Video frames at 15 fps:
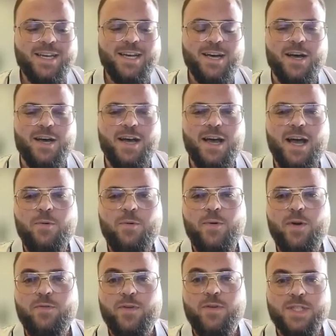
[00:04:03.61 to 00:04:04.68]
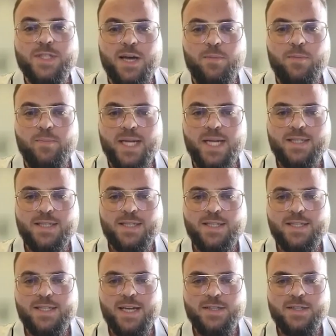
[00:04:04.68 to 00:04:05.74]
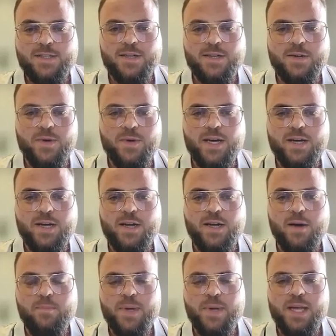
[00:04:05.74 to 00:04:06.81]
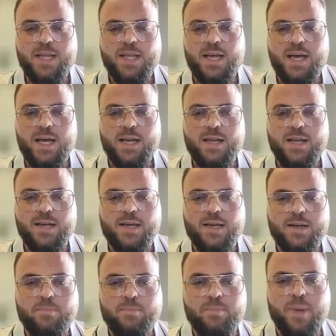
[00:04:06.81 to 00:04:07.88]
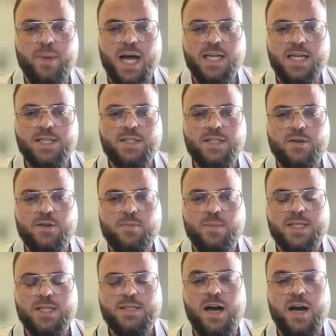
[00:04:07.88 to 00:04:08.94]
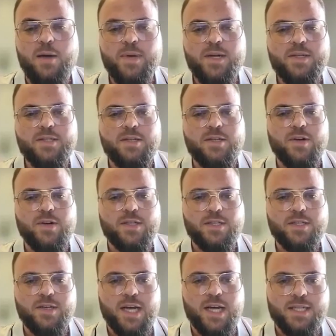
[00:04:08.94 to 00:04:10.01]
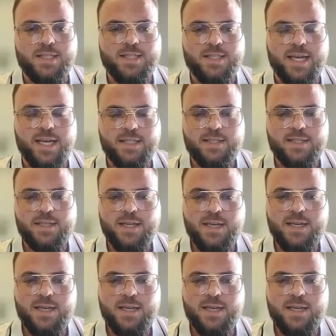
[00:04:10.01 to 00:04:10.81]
I work for a town business center. We're a company that buys surplus copiers across the United States.